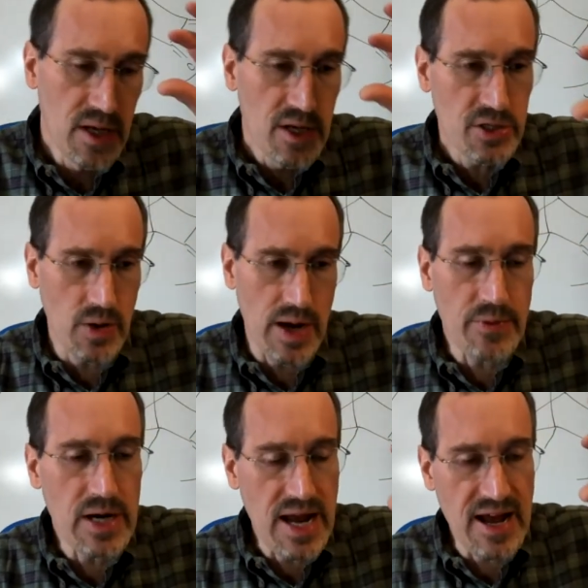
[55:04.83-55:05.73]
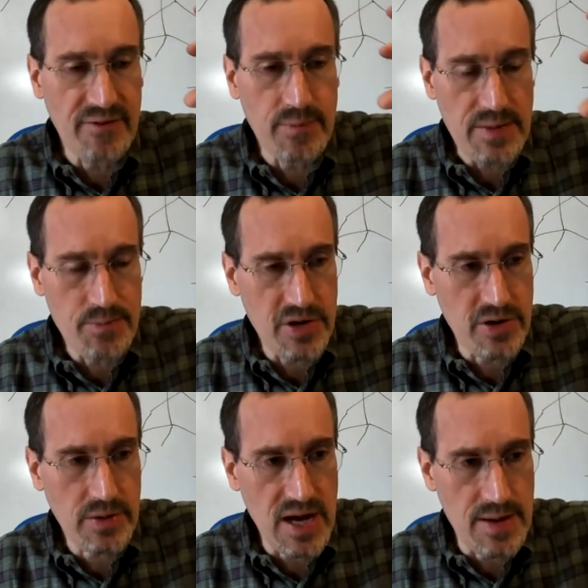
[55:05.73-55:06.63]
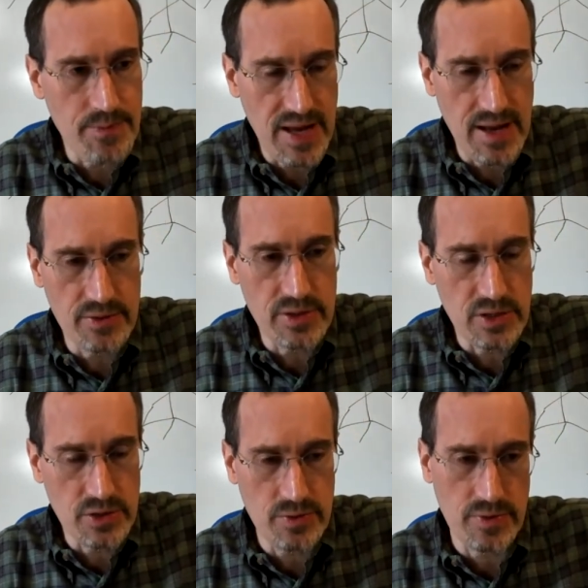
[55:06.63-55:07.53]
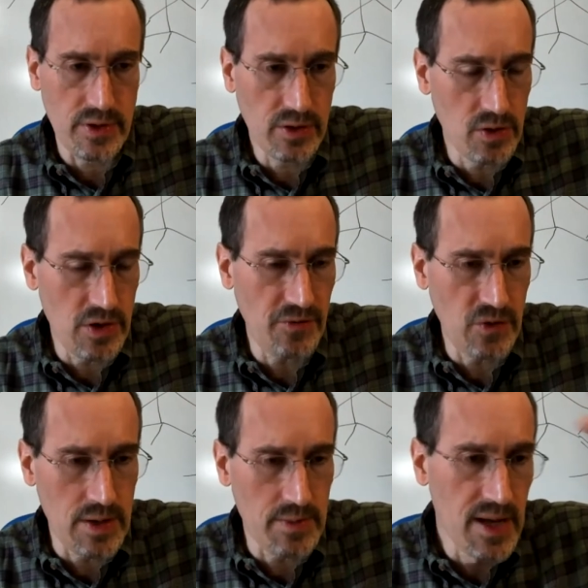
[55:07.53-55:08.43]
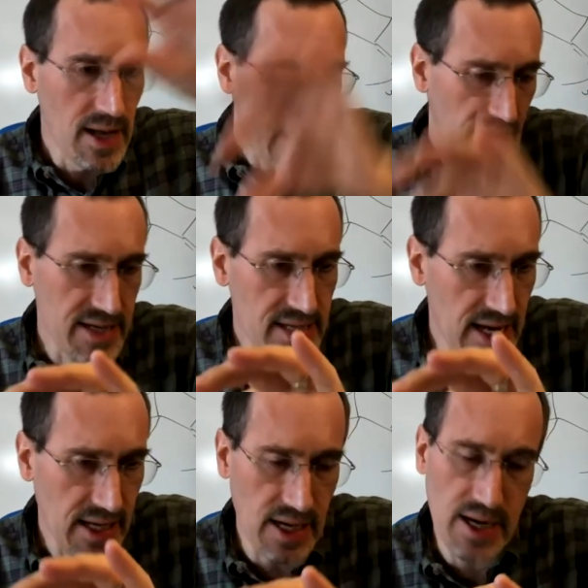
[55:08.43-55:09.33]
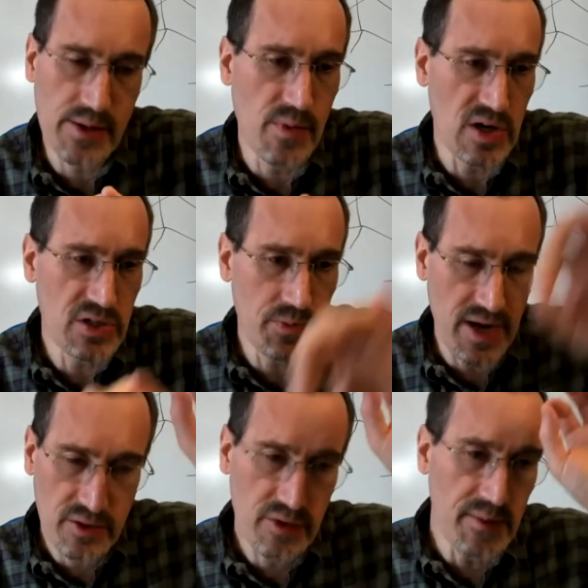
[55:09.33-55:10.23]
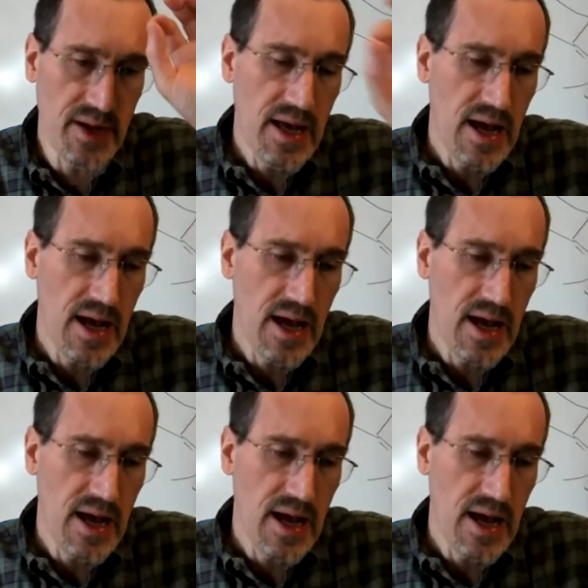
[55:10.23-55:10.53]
So I hmm. would have my pure compound in deuterochloroform. I'd take an NMR spectrum.